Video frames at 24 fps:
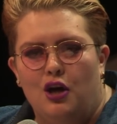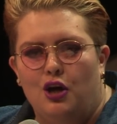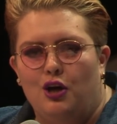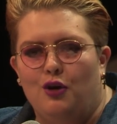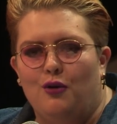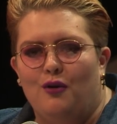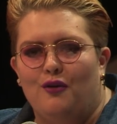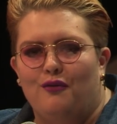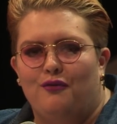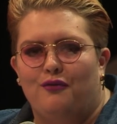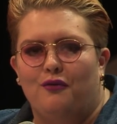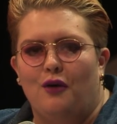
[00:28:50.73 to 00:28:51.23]

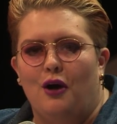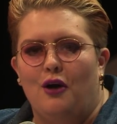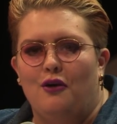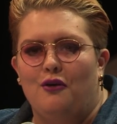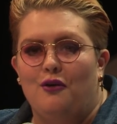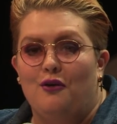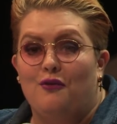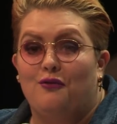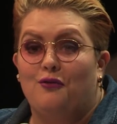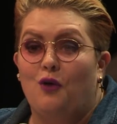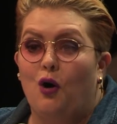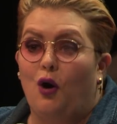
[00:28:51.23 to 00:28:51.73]
who have
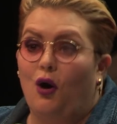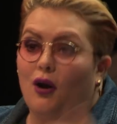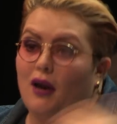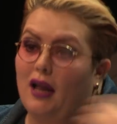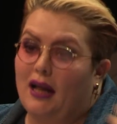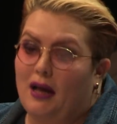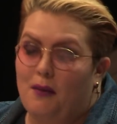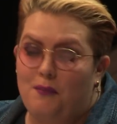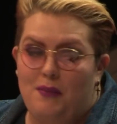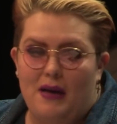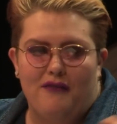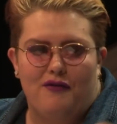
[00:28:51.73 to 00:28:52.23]
who've got
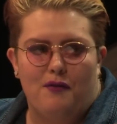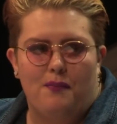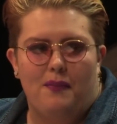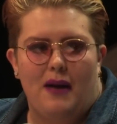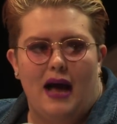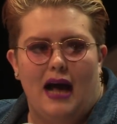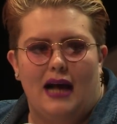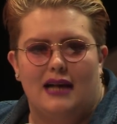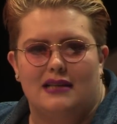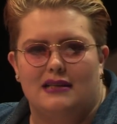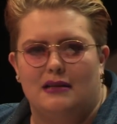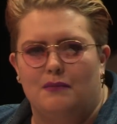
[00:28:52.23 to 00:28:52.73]
like a bit of a
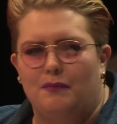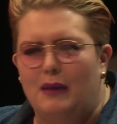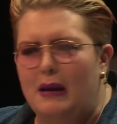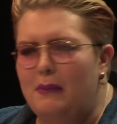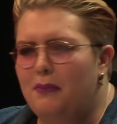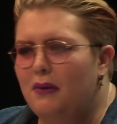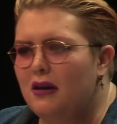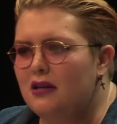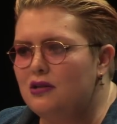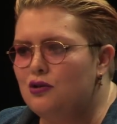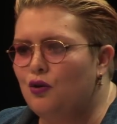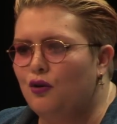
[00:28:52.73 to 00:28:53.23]
past and people are